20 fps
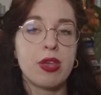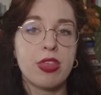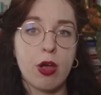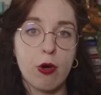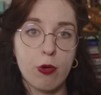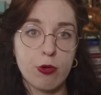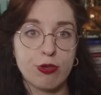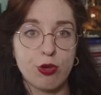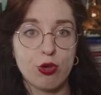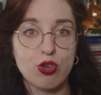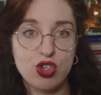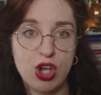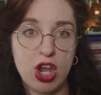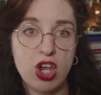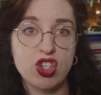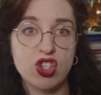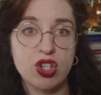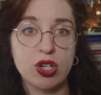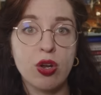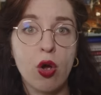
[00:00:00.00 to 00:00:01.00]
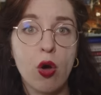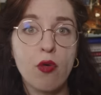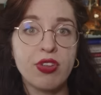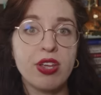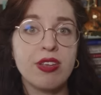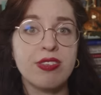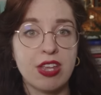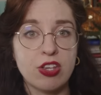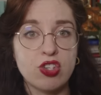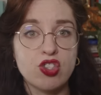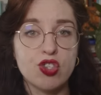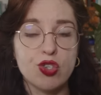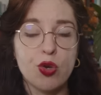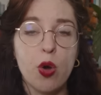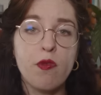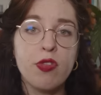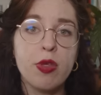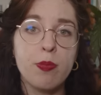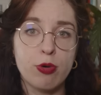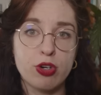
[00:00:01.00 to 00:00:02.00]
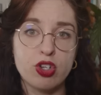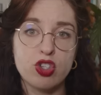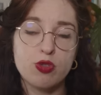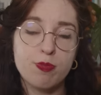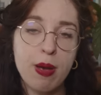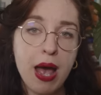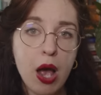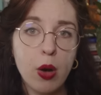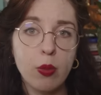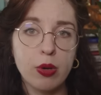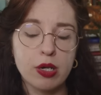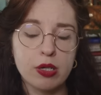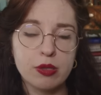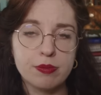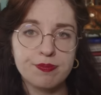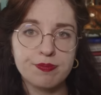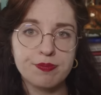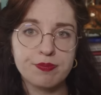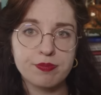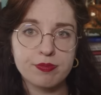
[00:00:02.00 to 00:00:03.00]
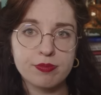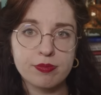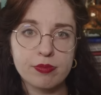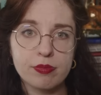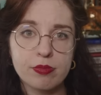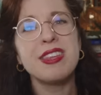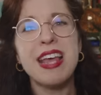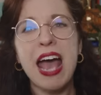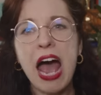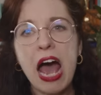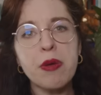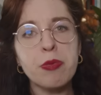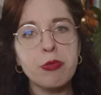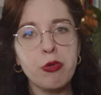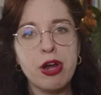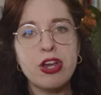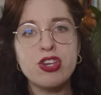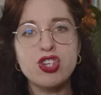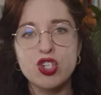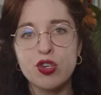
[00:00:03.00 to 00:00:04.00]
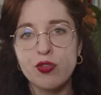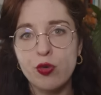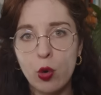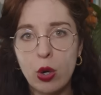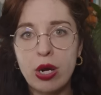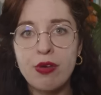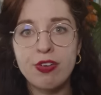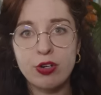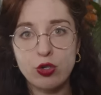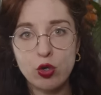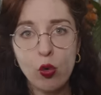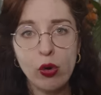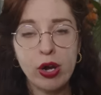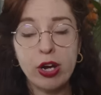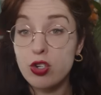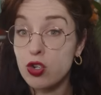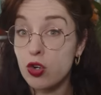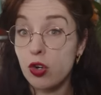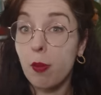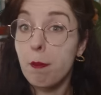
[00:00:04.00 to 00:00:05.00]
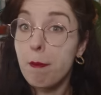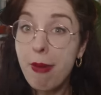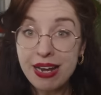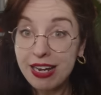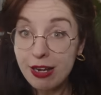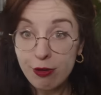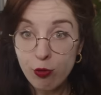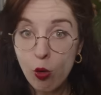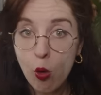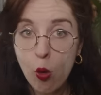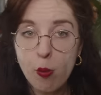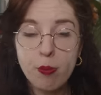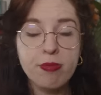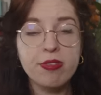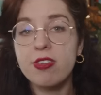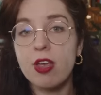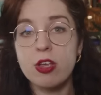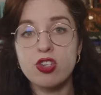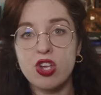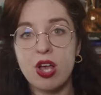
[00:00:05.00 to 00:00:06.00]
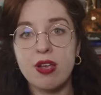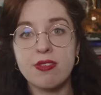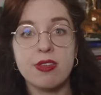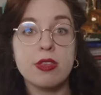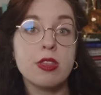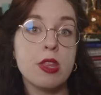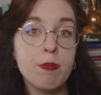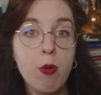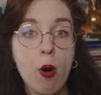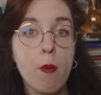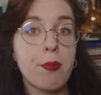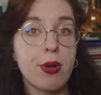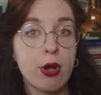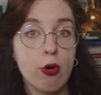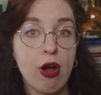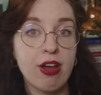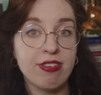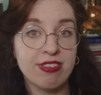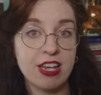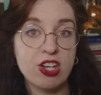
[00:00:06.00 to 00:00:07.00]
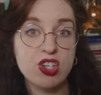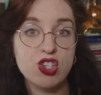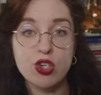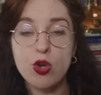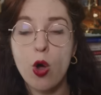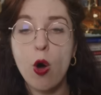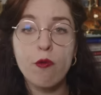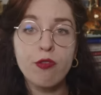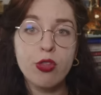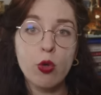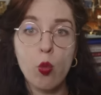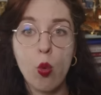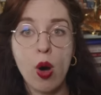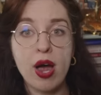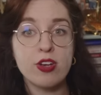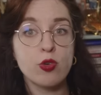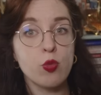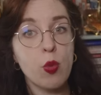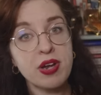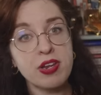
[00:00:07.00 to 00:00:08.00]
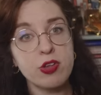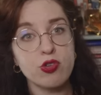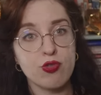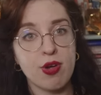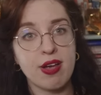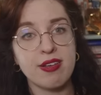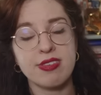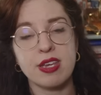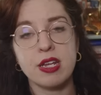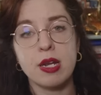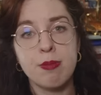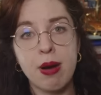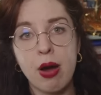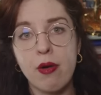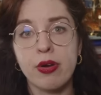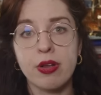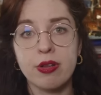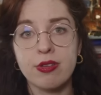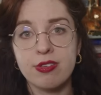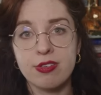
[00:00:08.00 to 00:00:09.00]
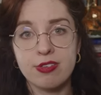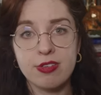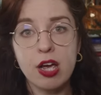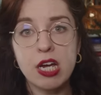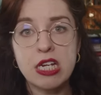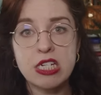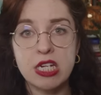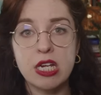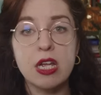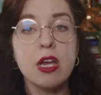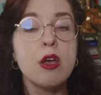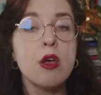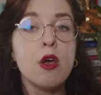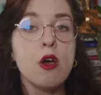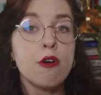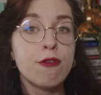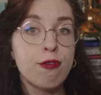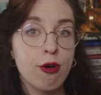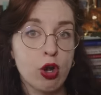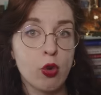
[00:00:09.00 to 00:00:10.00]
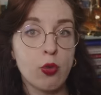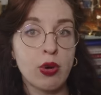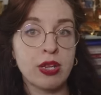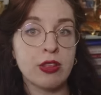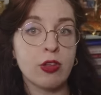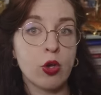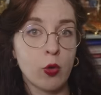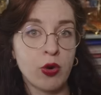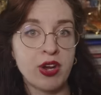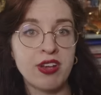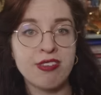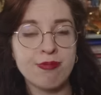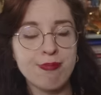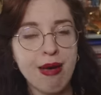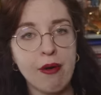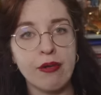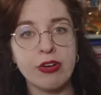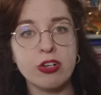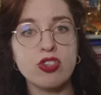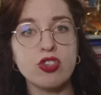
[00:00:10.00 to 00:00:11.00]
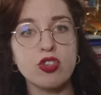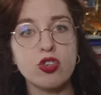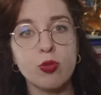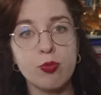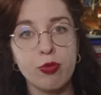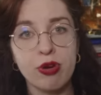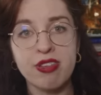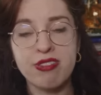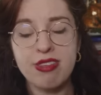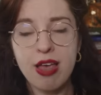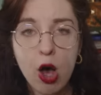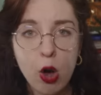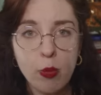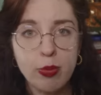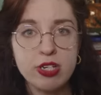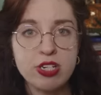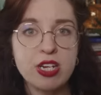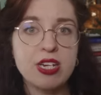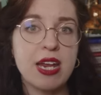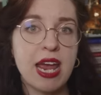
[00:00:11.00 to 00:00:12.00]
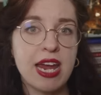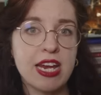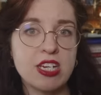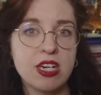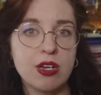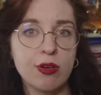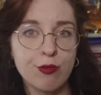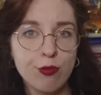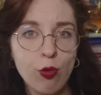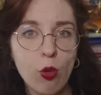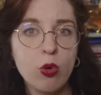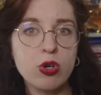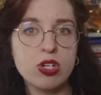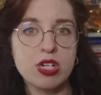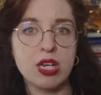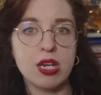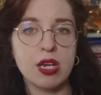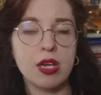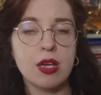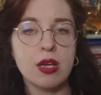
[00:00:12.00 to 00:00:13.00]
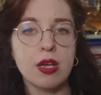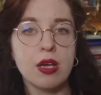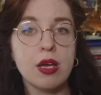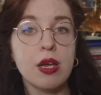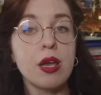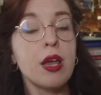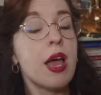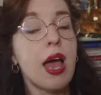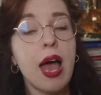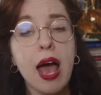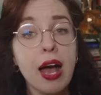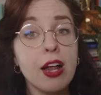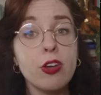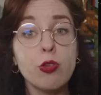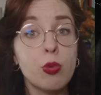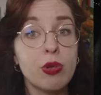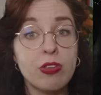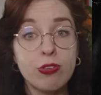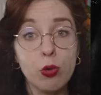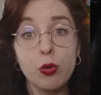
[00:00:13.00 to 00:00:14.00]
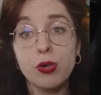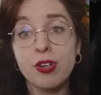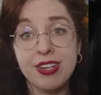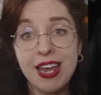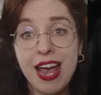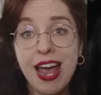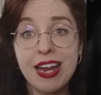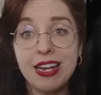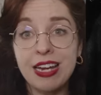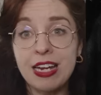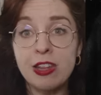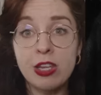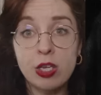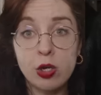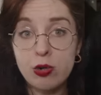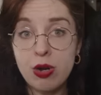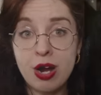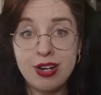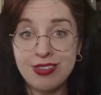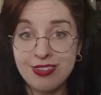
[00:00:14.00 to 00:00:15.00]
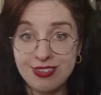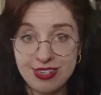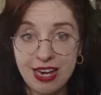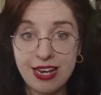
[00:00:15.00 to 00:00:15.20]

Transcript: by her association of the ascension of the British power. You see, the admiration of Queen Victoria took many forms, such as the popularisation of the white wedding dress in American society following the Queen's marriage to Prince Albert in 1840. And we saw it again in the United